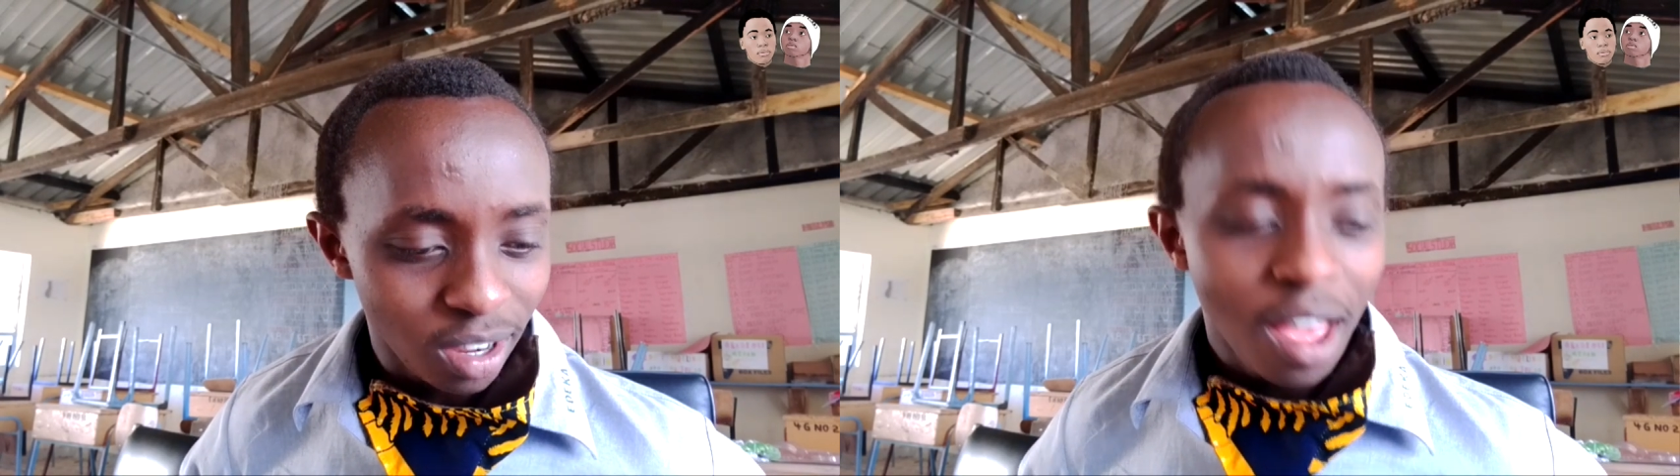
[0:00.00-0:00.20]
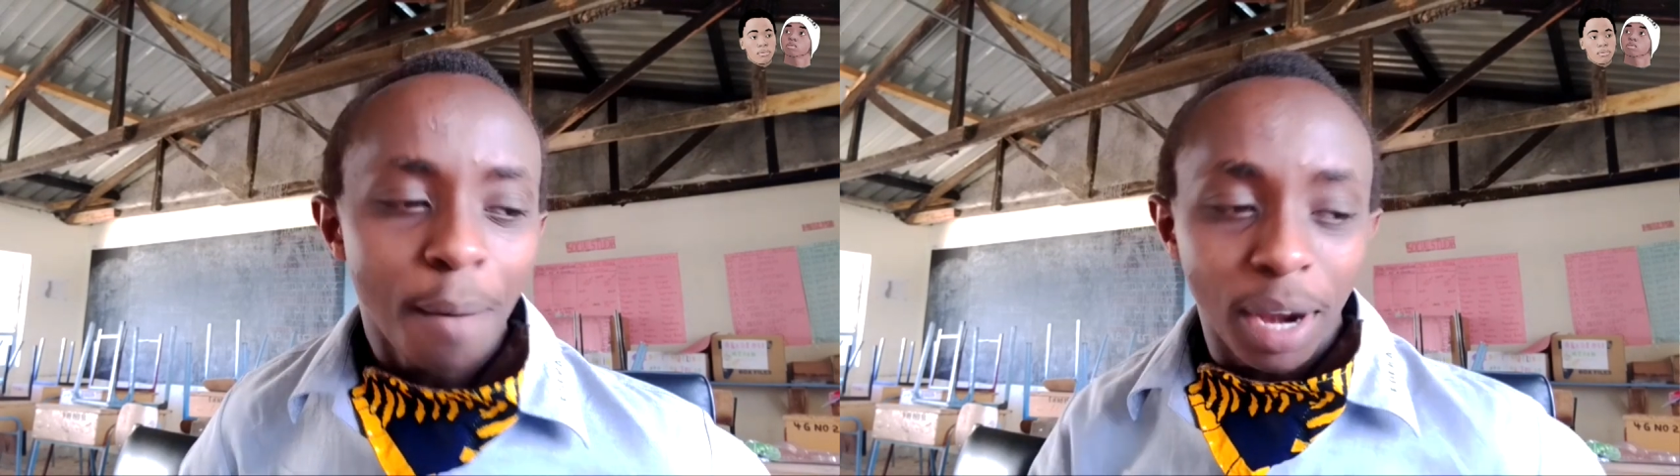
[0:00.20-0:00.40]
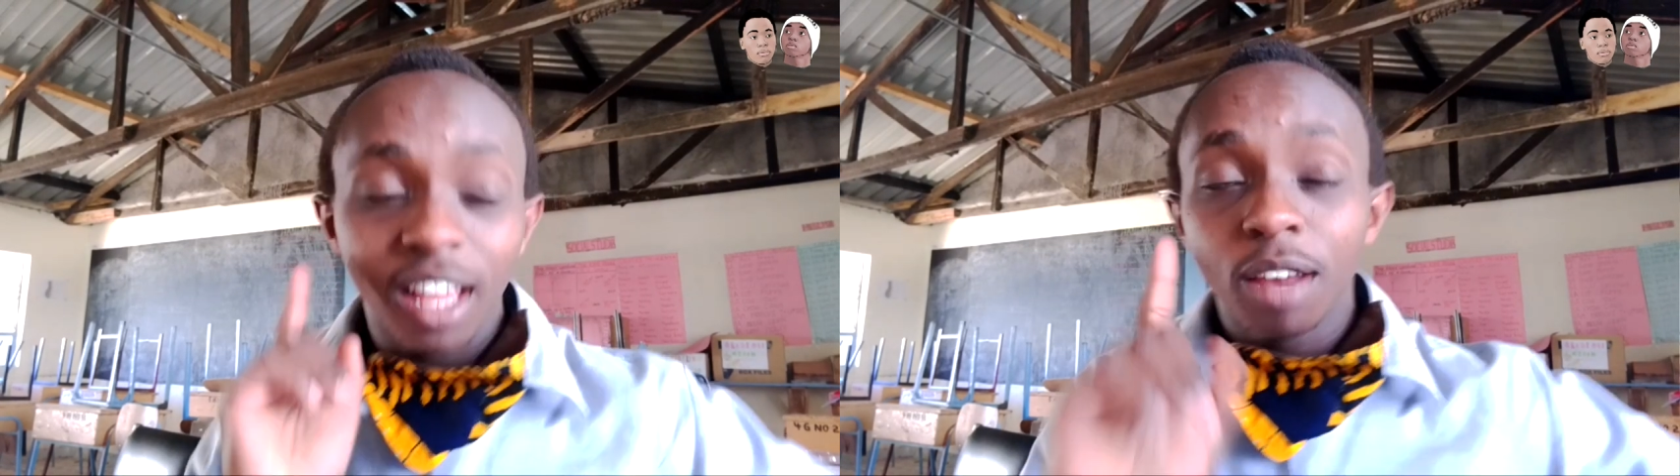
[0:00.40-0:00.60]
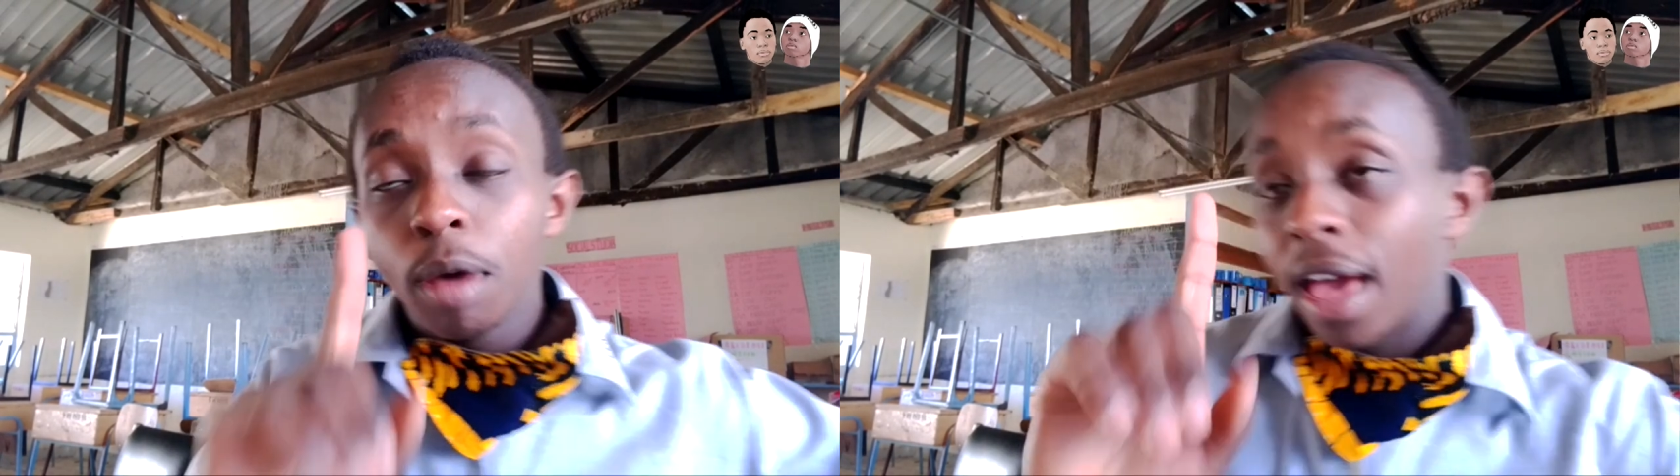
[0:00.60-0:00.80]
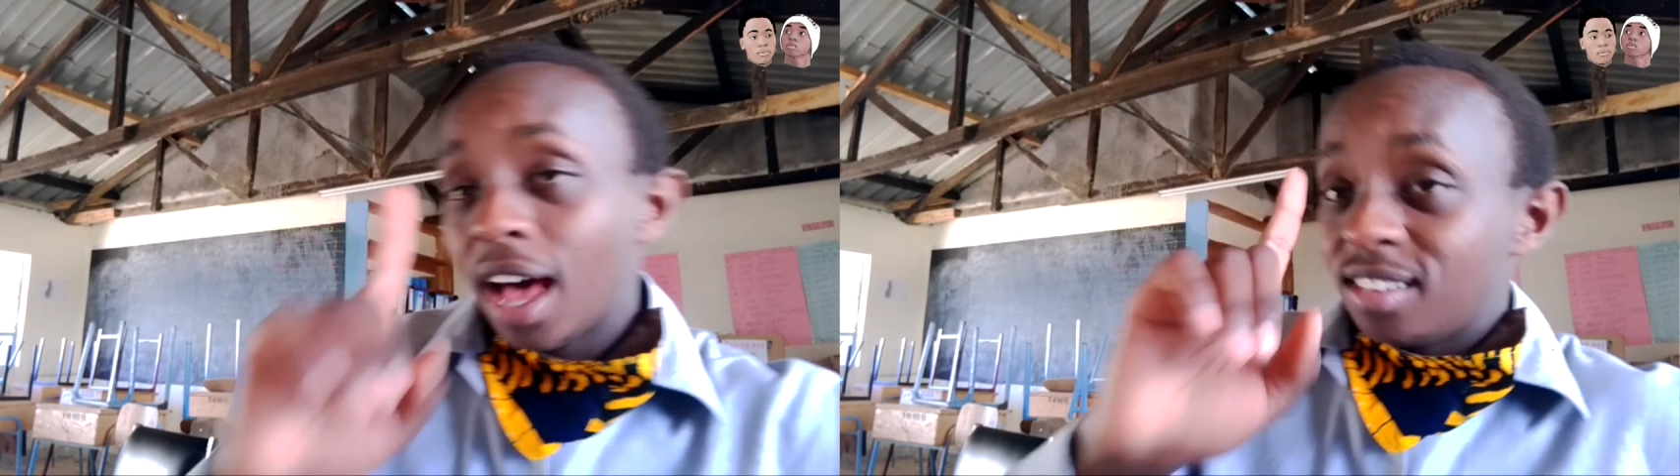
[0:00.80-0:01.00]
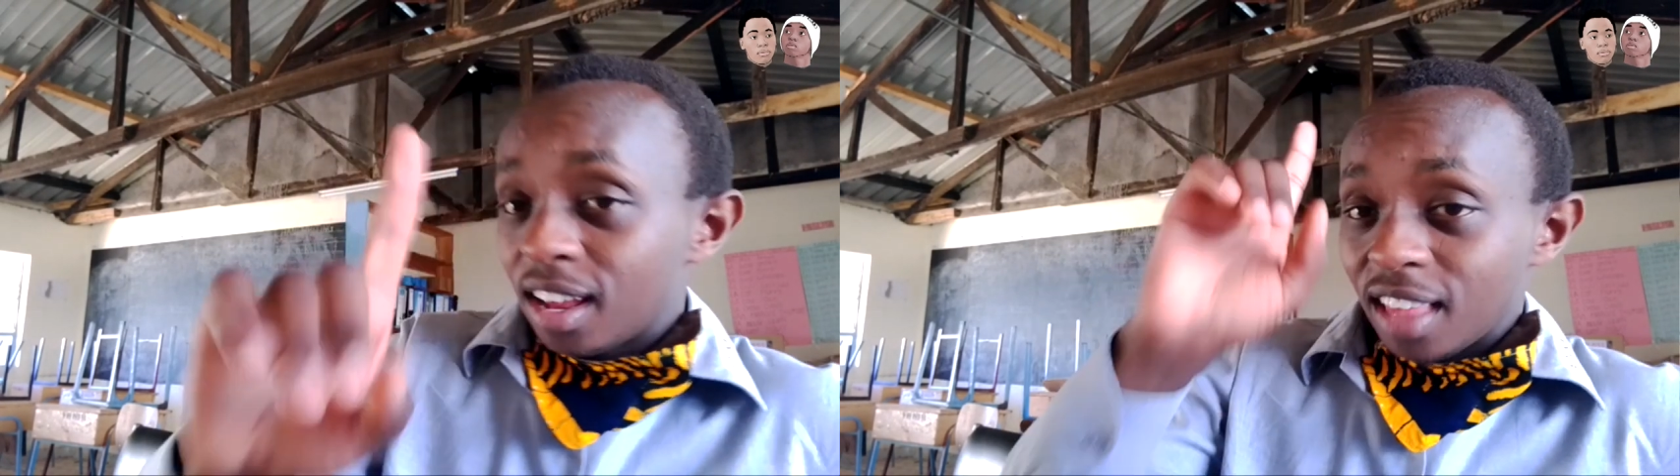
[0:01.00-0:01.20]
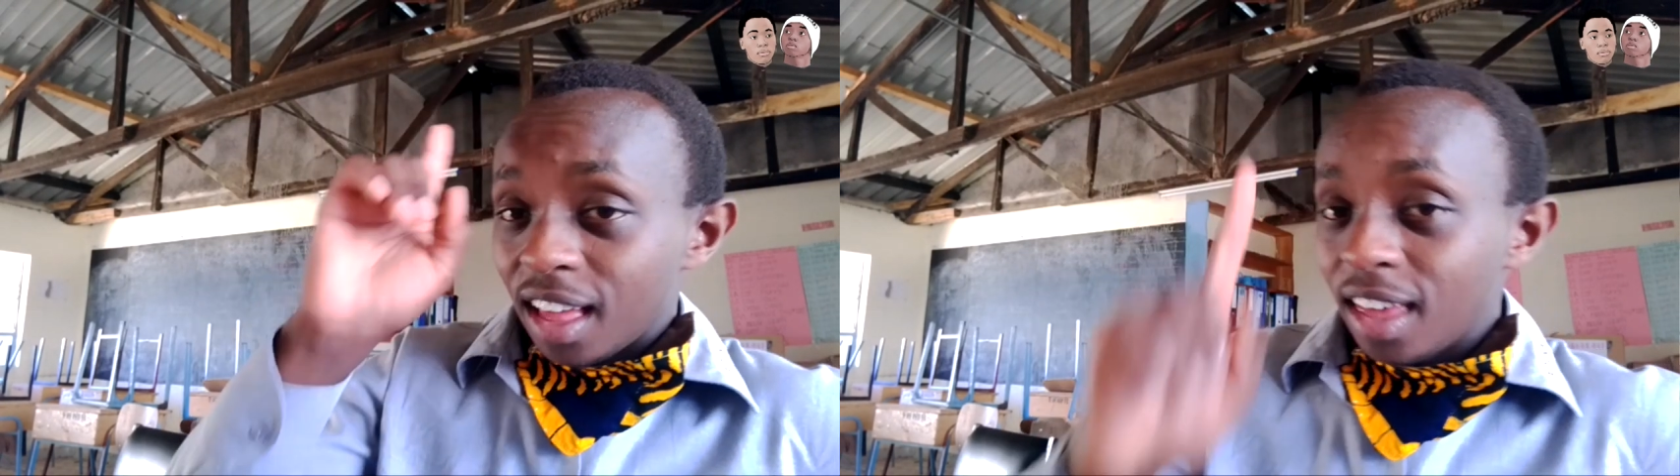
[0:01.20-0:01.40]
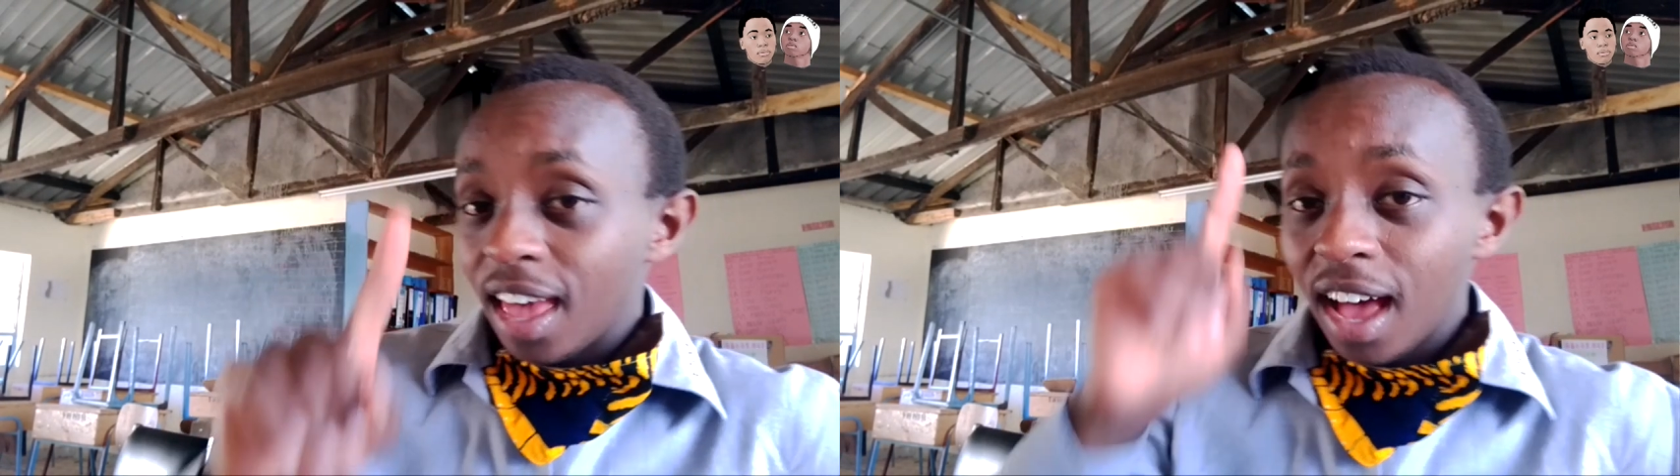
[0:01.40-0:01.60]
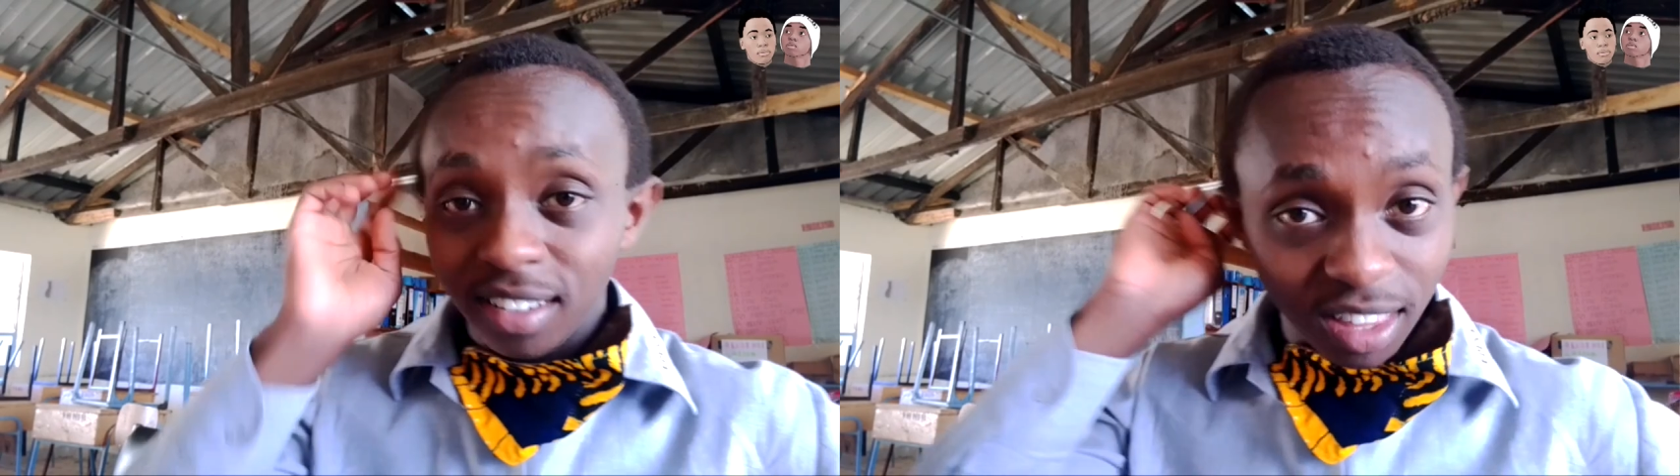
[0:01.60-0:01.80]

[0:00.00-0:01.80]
but I remember I asked